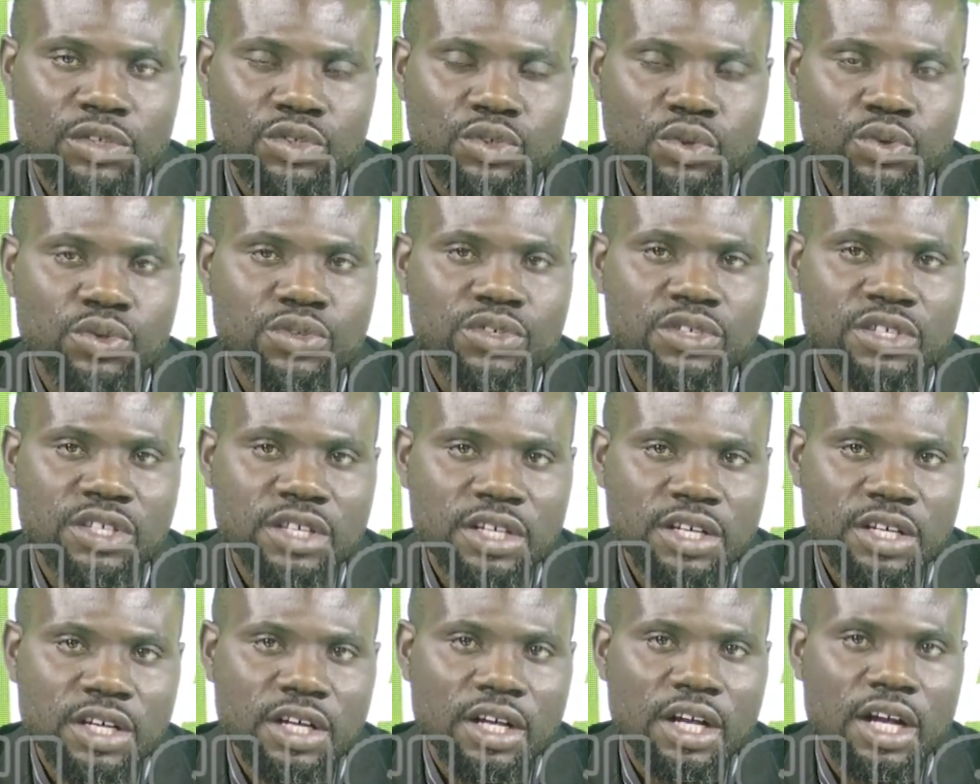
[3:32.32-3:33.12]
to
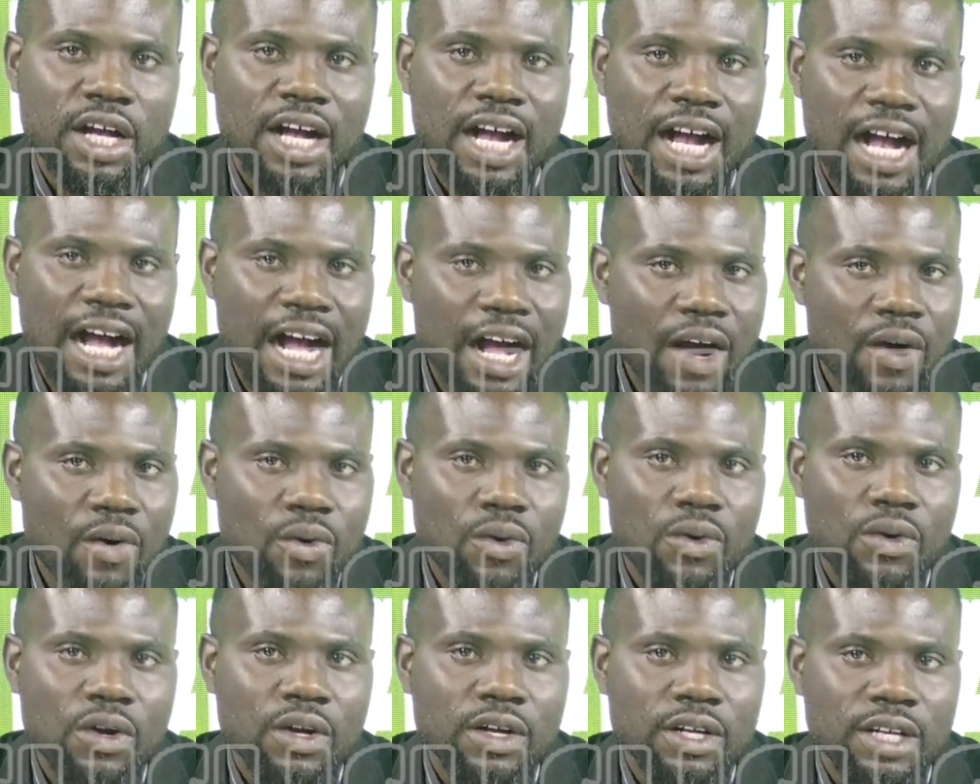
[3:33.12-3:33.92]
see
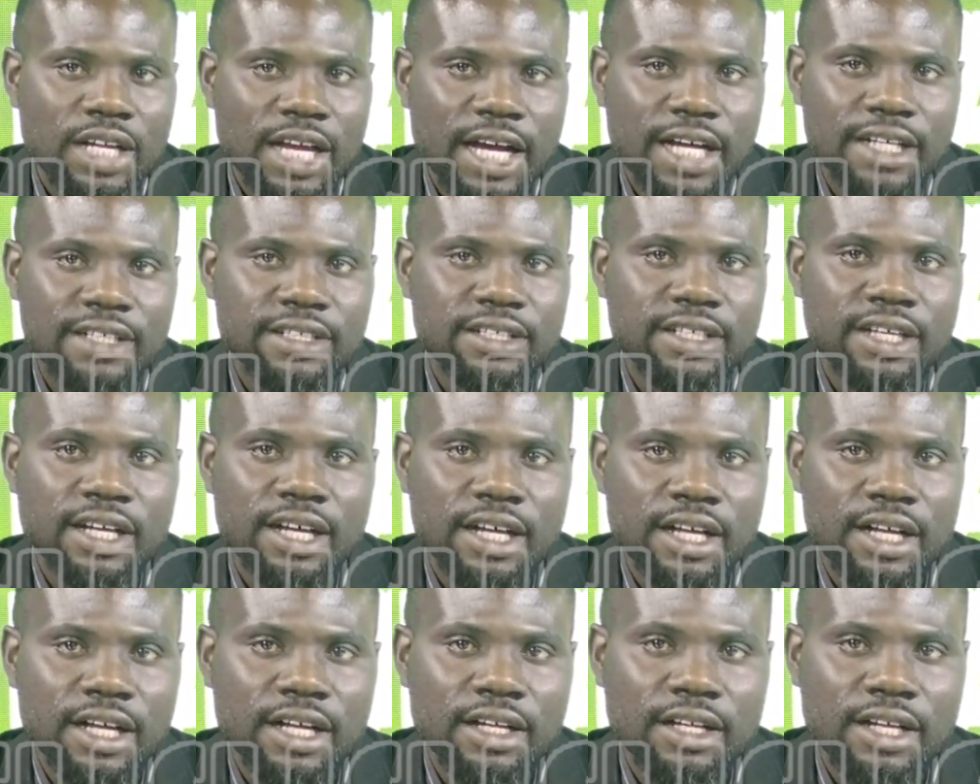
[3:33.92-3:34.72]
how that
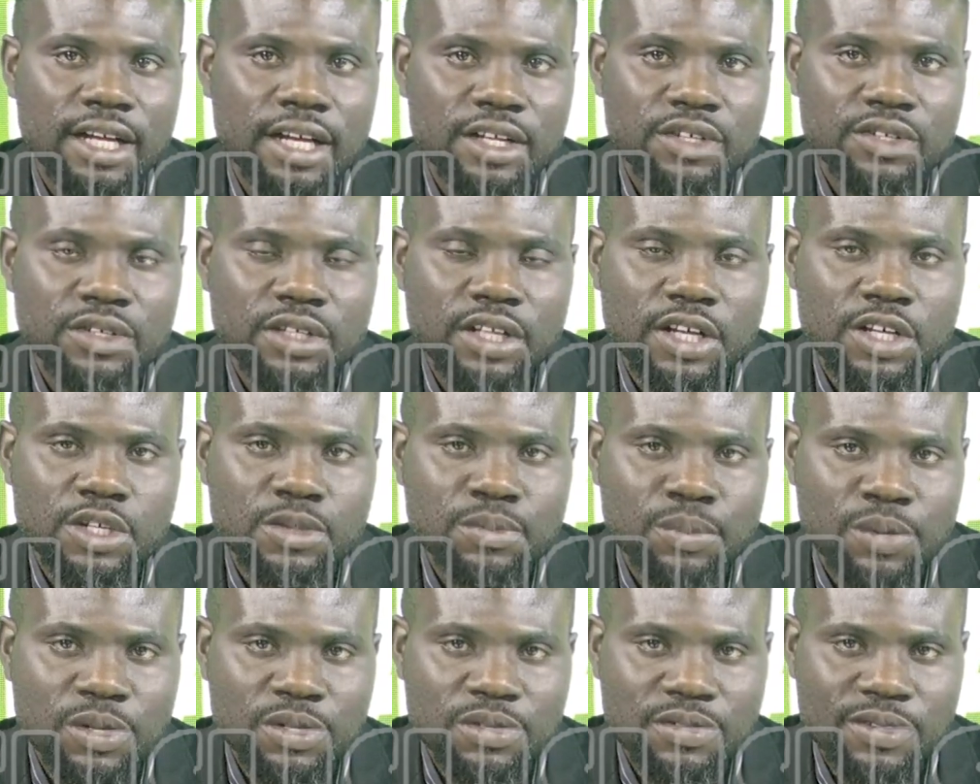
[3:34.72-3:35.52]
uh, National
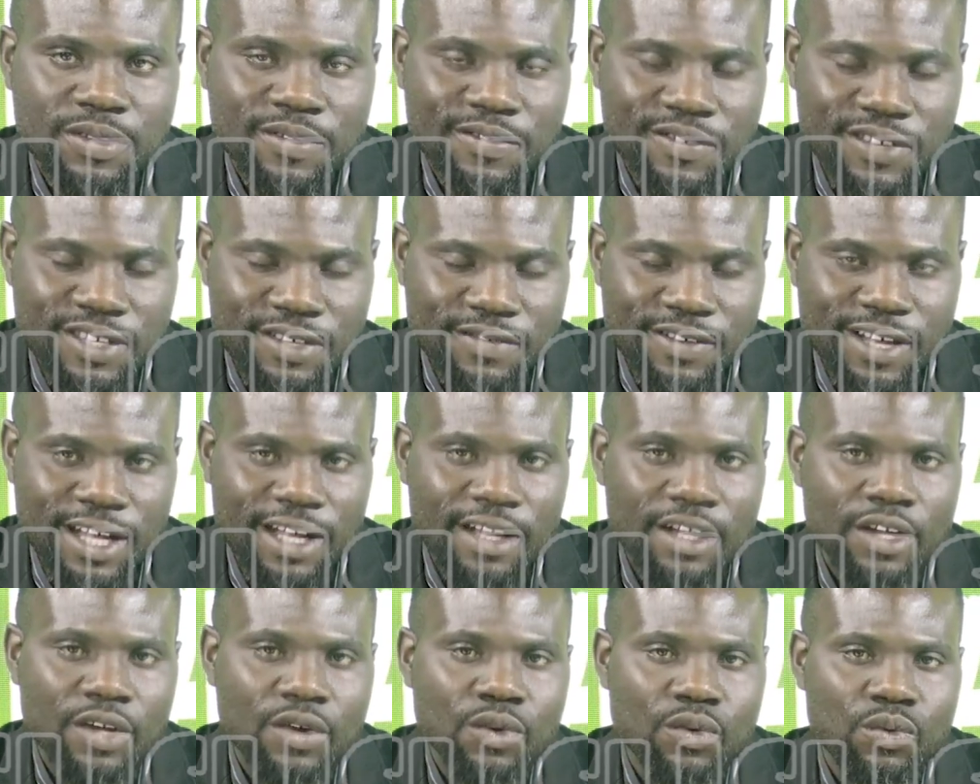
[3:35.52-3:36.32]
Sports
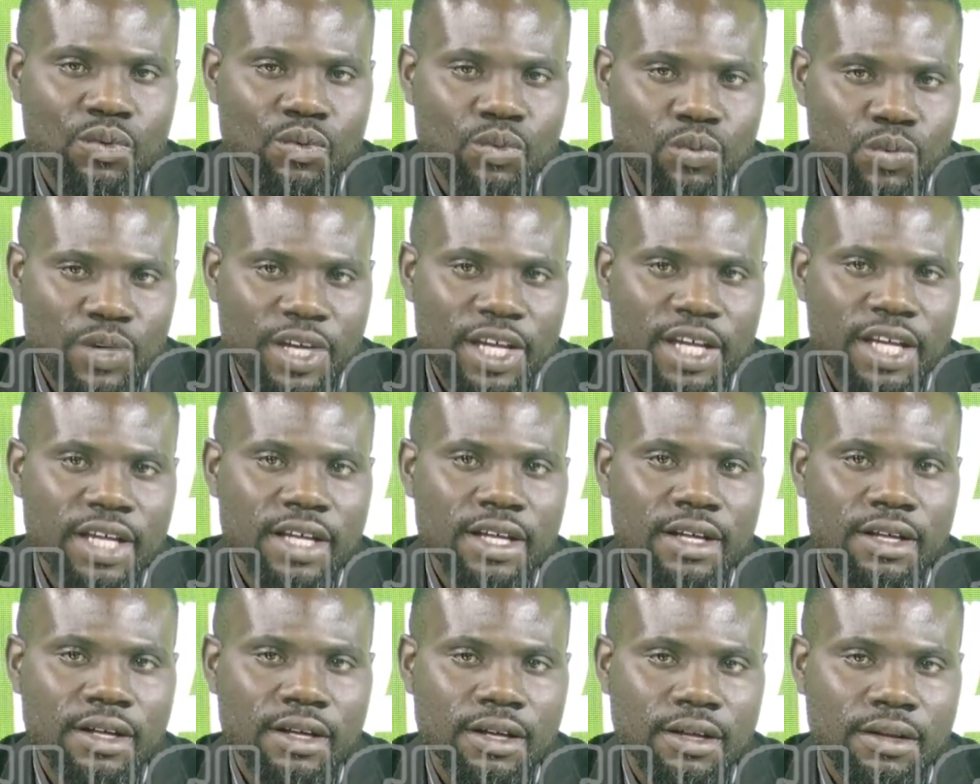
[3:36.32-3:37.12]
Festival
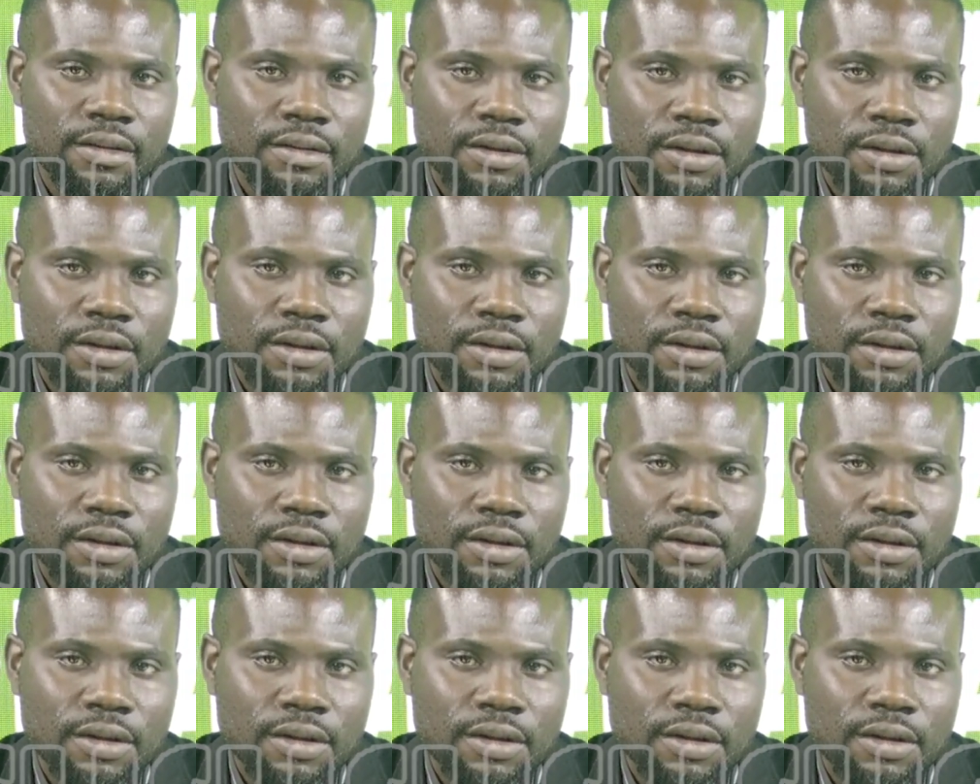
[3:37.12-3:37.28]
we